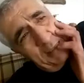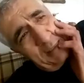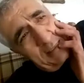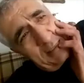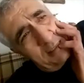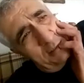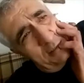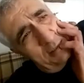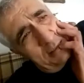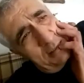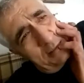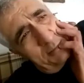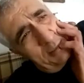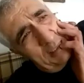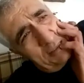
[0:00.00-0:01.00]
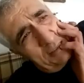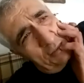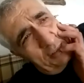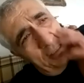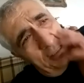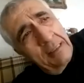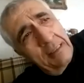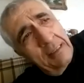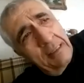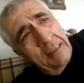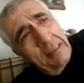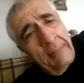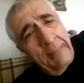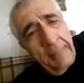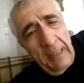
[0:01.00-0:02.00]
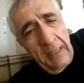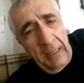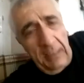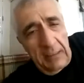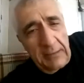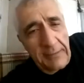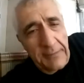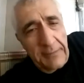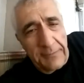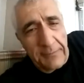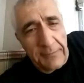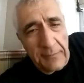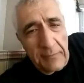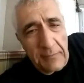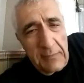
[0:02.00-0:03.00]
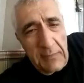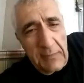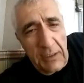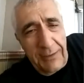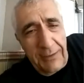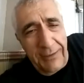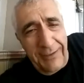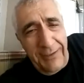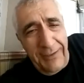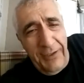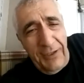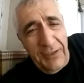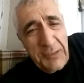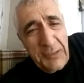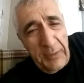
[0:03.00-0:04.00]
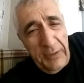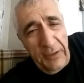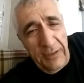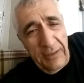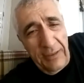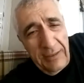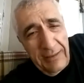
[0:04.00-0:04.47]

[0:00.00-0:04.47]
testicles, but that's okay. Yeah. you didn't hear this one, did you?